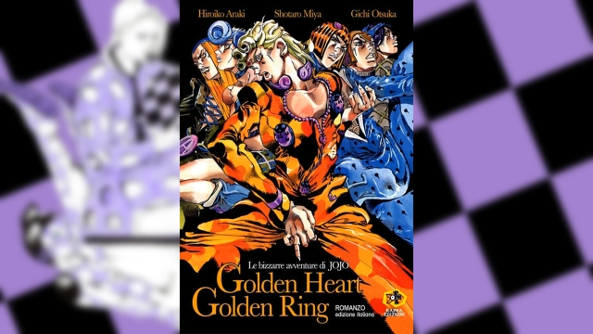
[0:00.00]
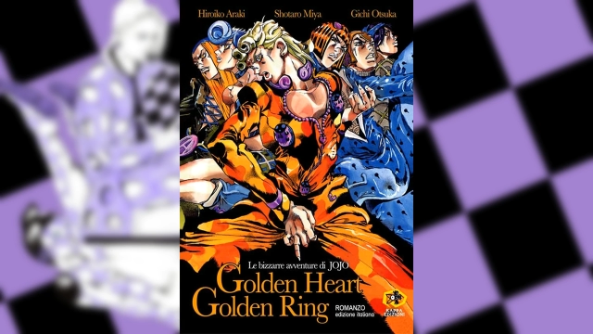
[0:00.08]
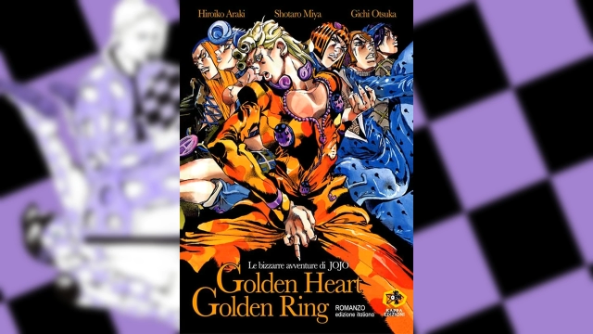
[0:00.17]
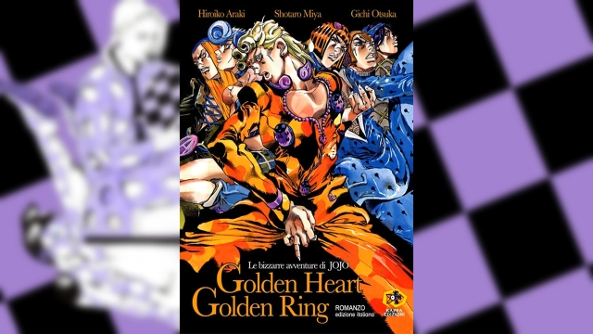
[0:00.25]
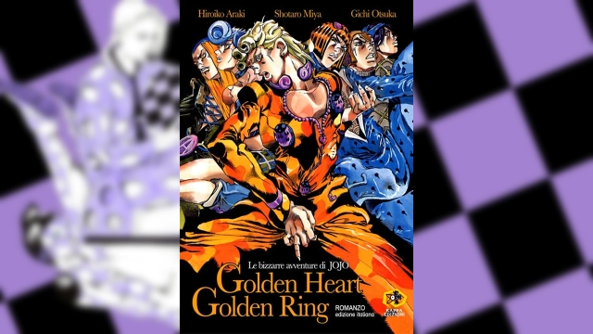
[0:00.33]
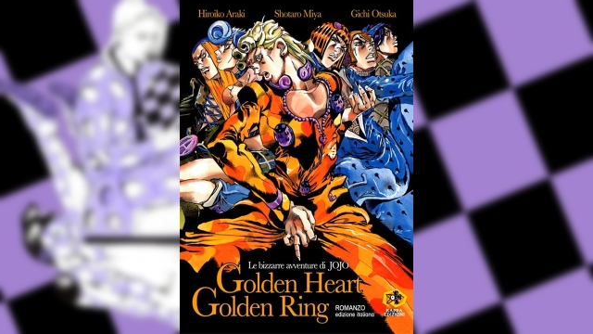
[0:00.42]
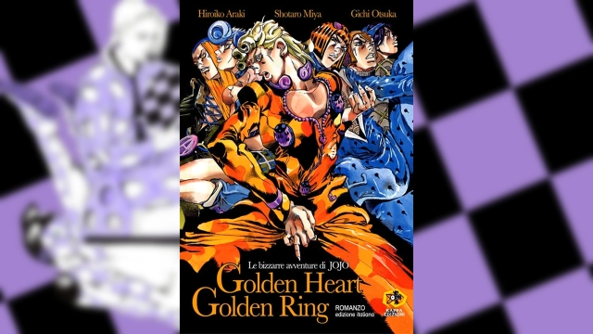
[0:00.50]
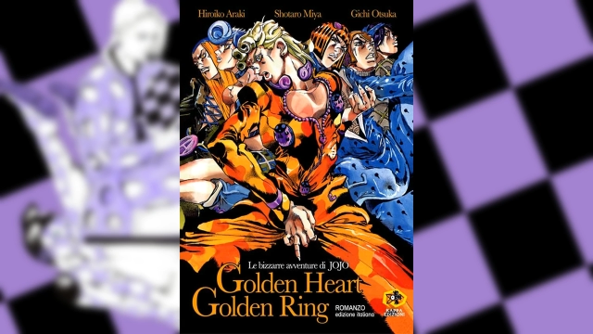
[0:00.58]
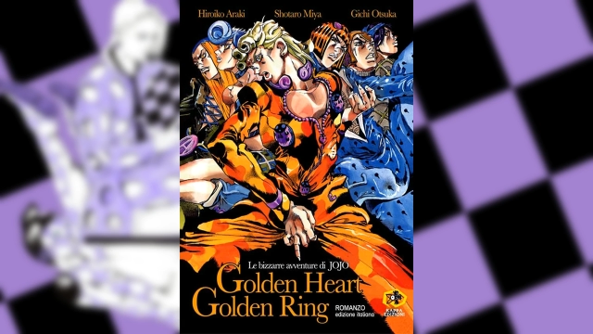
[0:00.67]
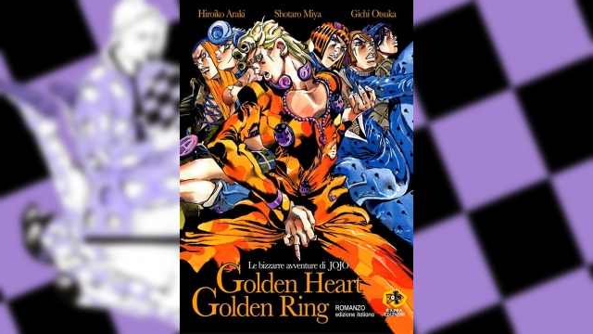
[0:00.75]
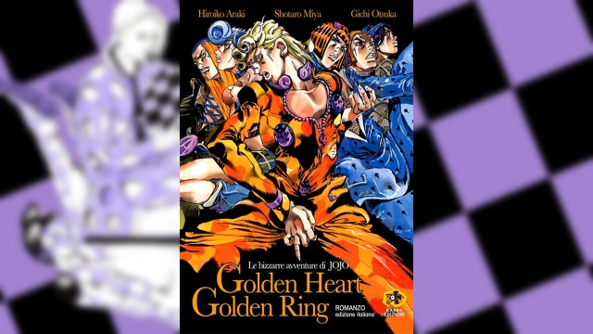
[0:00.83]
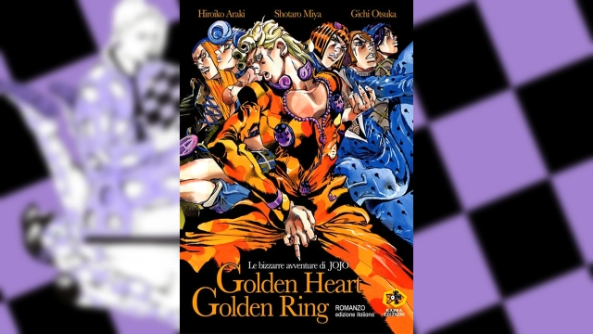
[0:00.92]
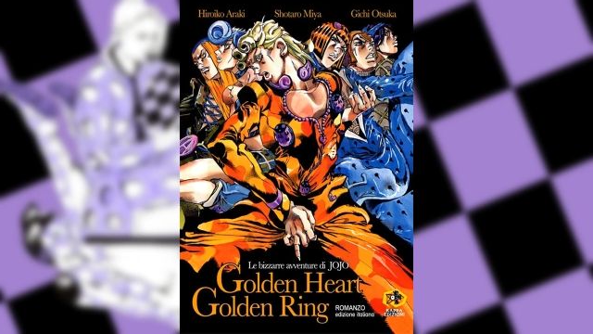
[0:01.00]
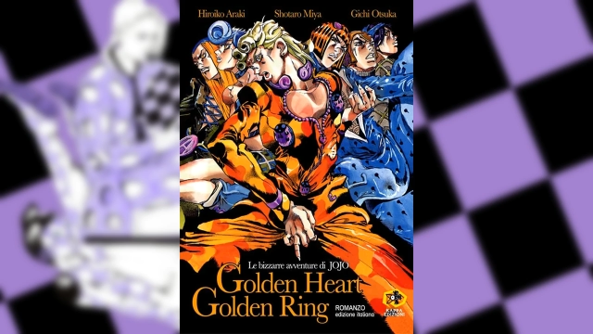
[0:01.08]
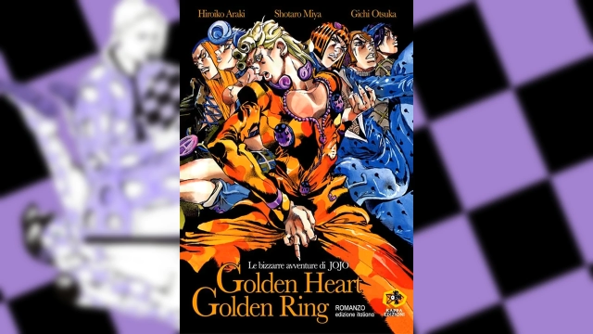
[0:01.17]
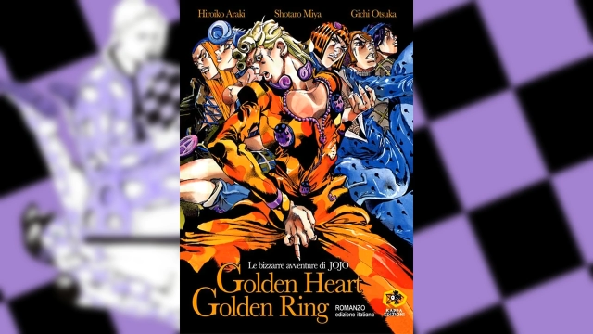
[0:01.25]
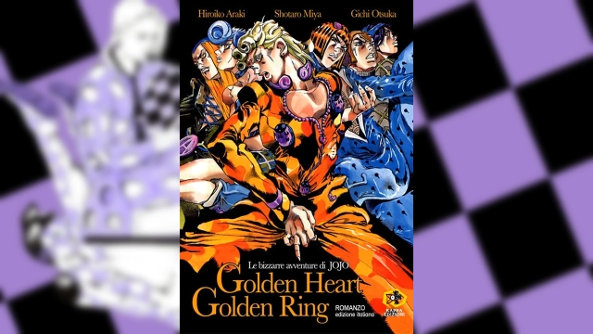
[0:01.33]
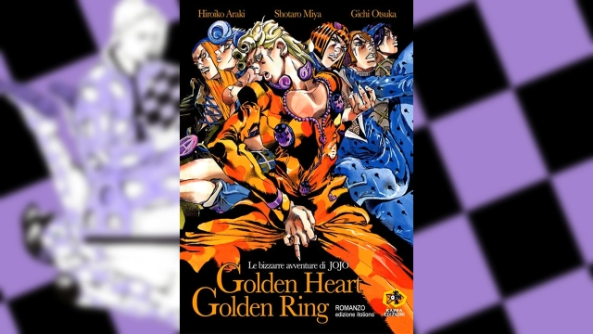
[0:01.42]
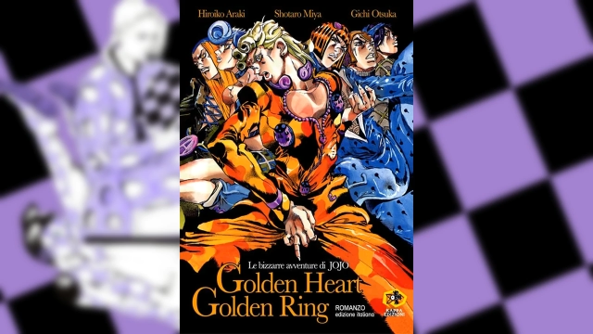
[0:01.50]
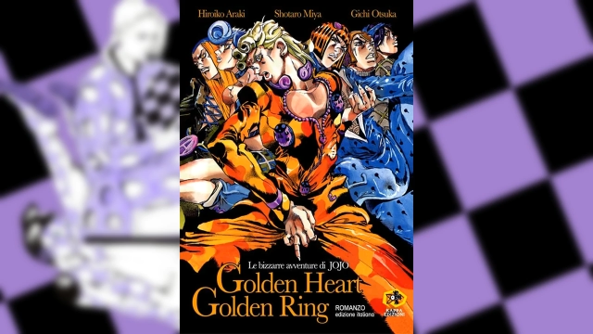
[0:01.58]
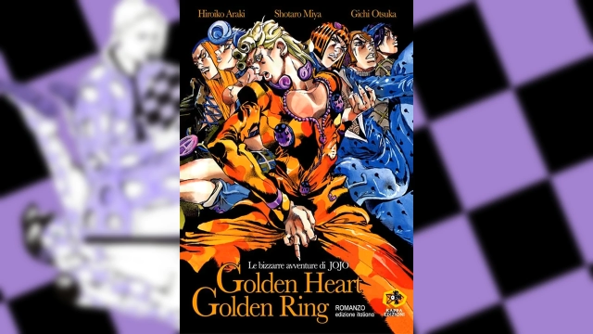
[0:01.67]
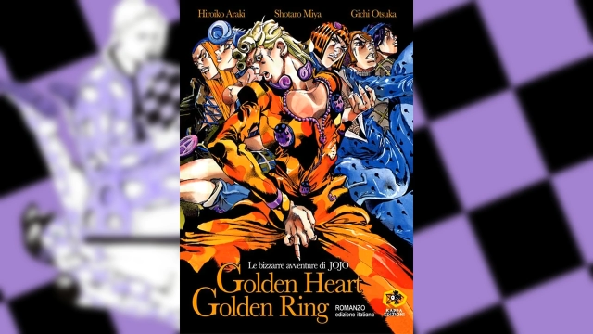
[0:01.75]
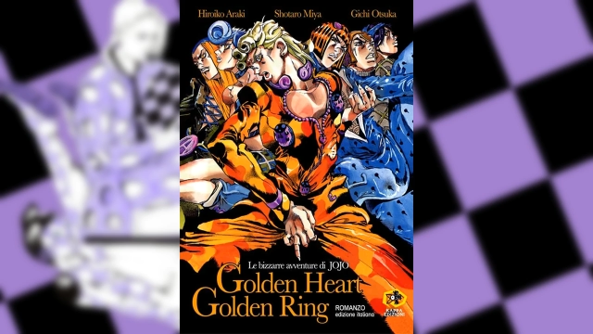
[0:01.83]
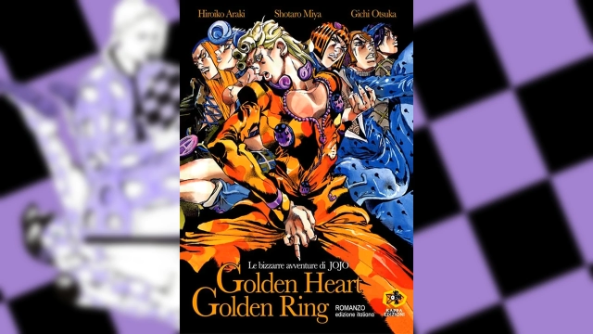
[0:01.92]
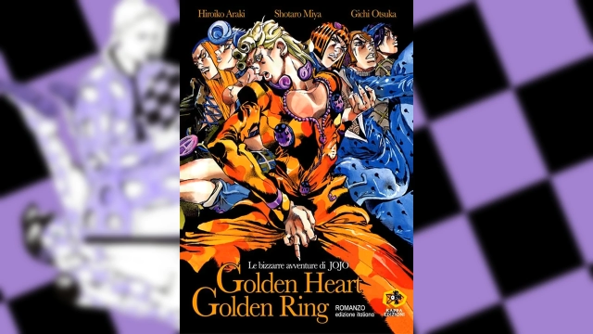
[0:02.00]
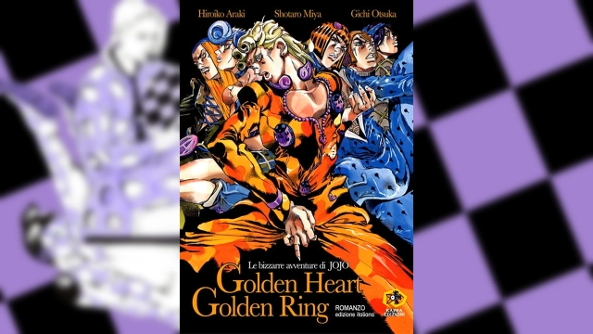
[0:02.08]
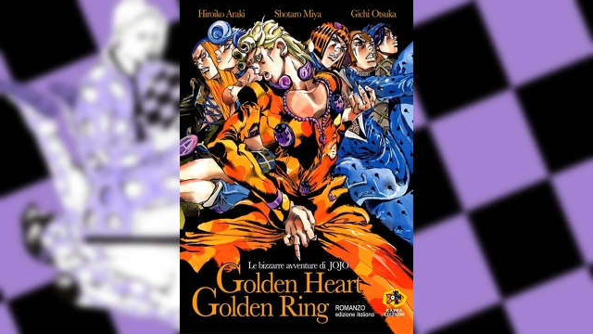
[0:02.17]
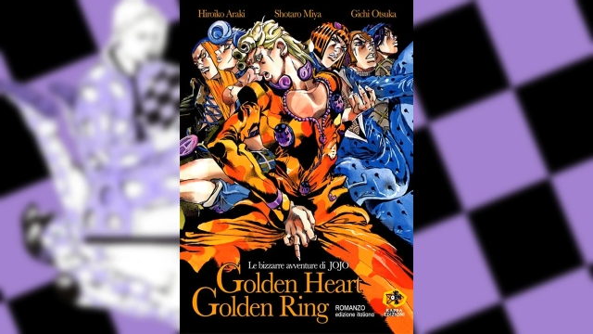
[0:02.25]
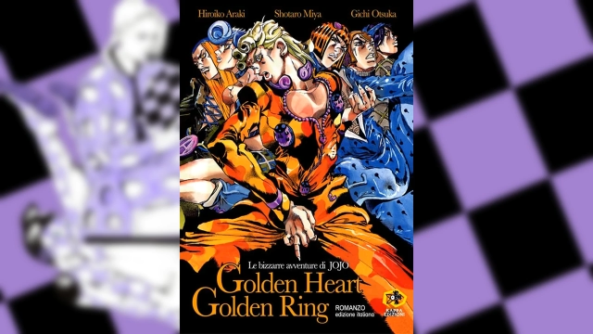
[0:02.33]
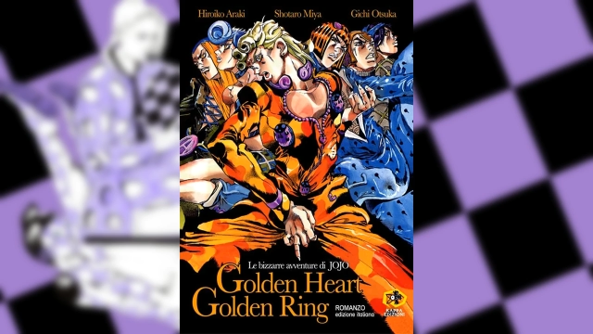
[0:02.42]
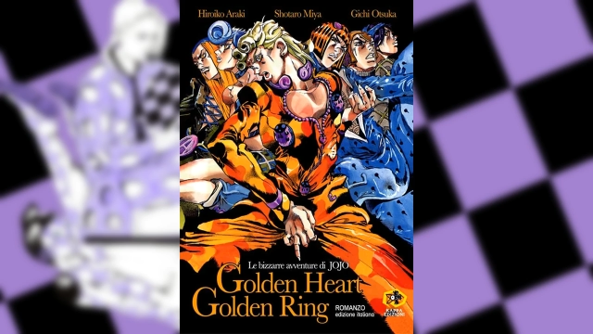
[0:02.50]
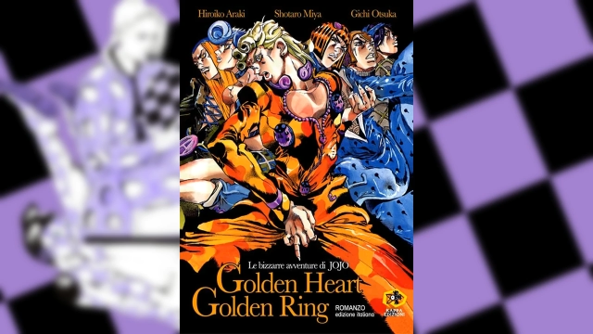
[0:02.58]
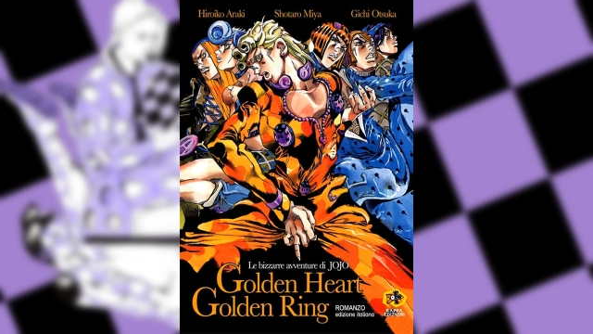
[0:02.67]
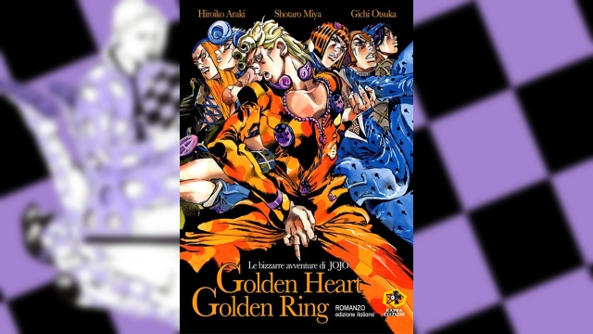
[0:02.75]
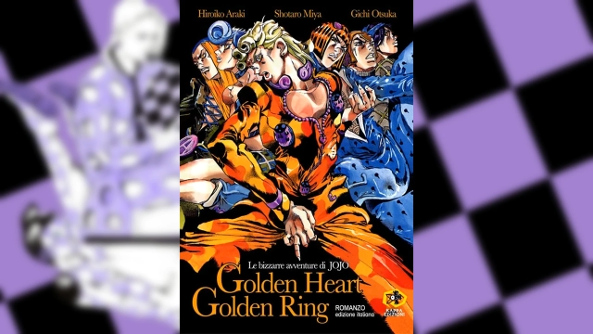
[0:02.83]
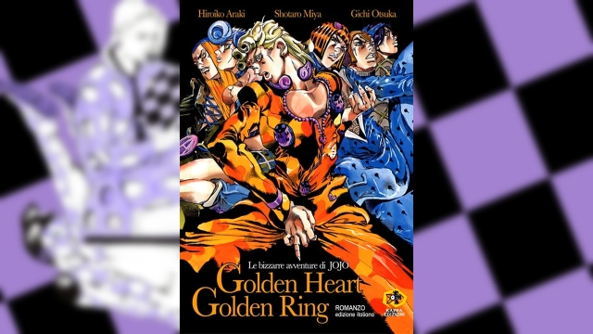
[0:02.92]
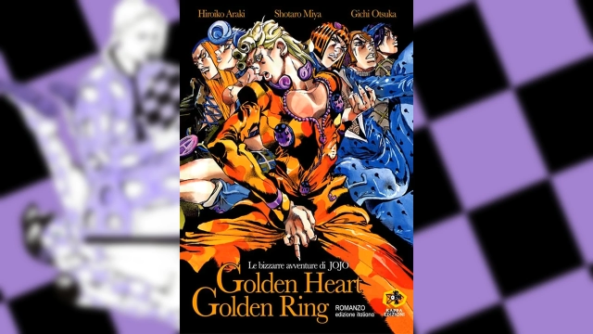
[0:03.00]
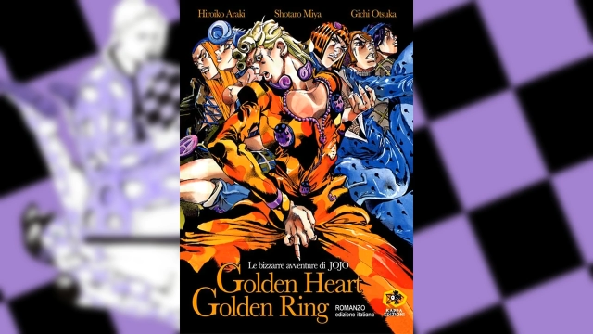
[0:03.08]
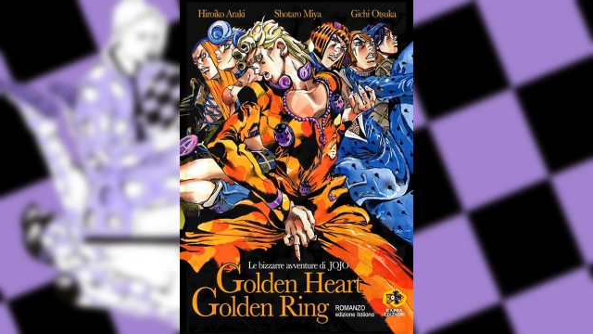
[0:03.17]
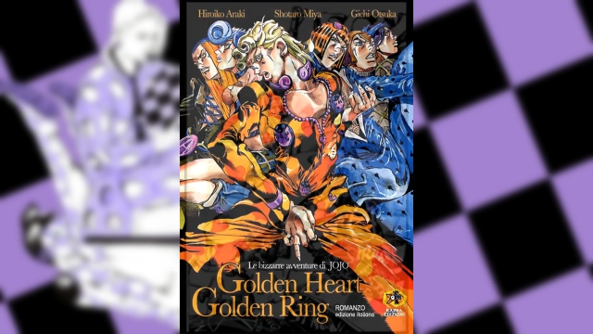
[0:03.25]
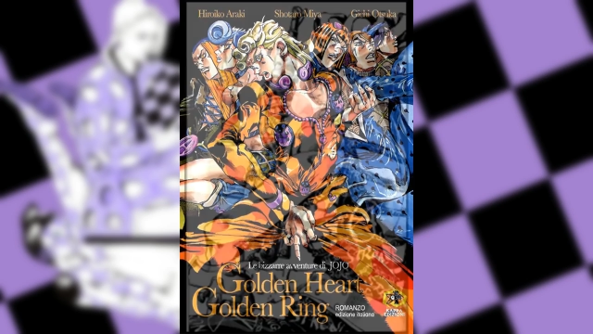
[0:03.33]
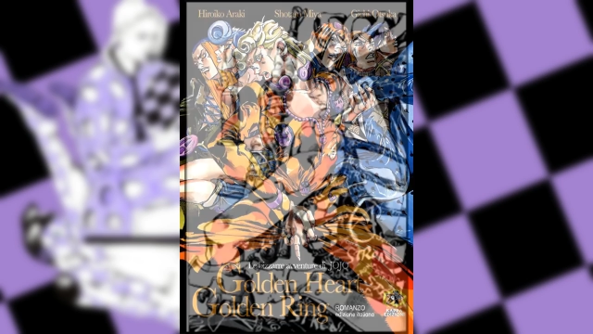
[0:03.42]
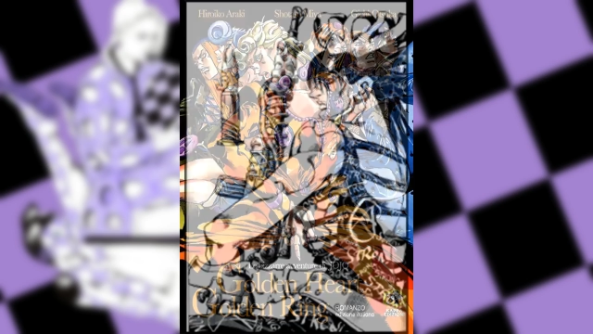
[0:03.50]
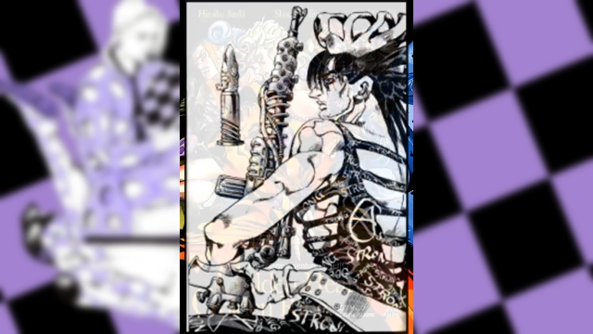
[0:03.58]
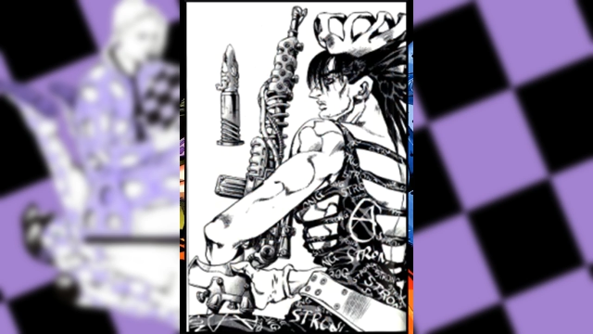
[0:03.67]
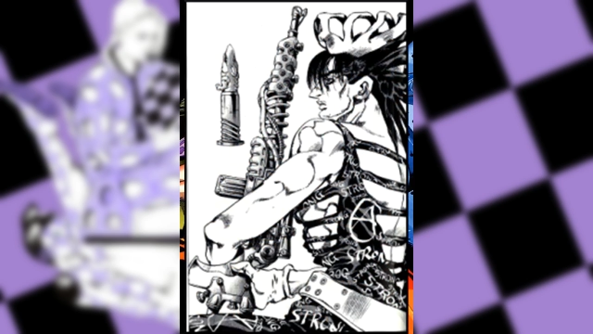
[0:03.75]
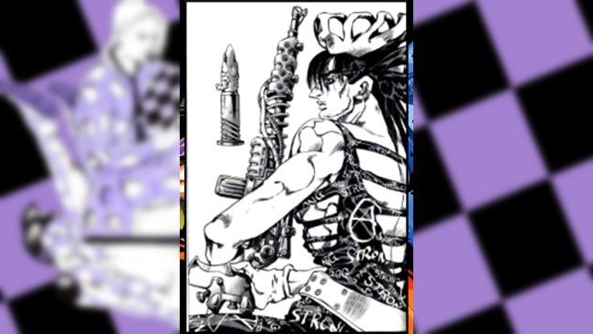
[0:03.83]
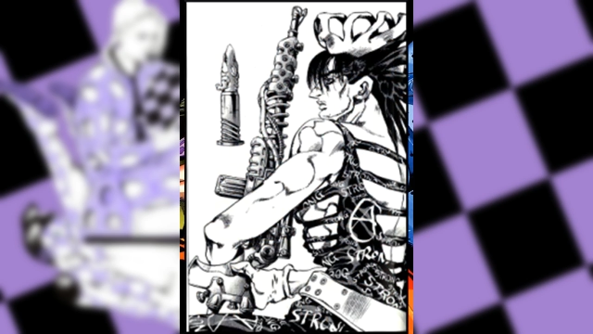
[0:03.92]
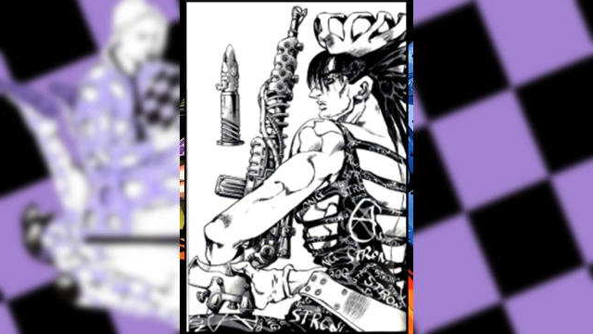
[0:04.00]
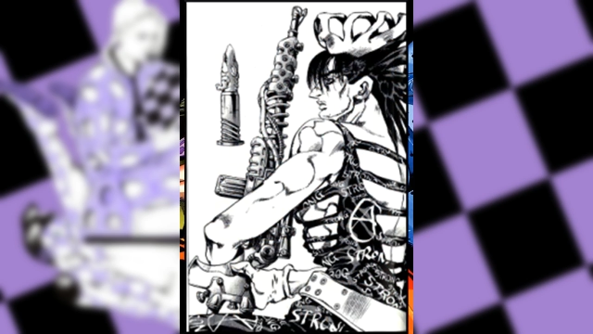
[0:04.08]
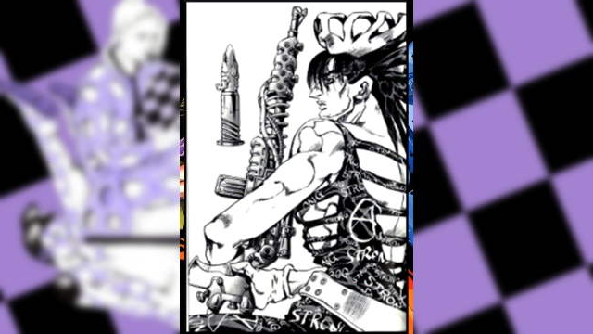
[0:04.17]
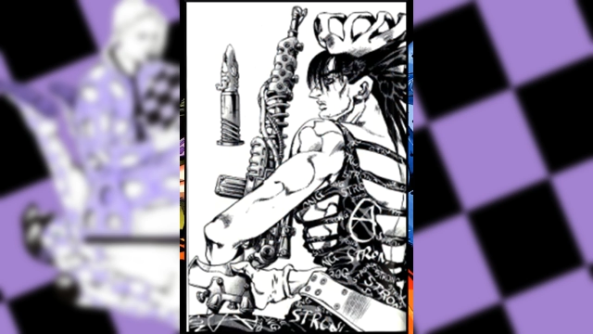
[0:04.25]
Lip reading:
[unreadable: no face in view]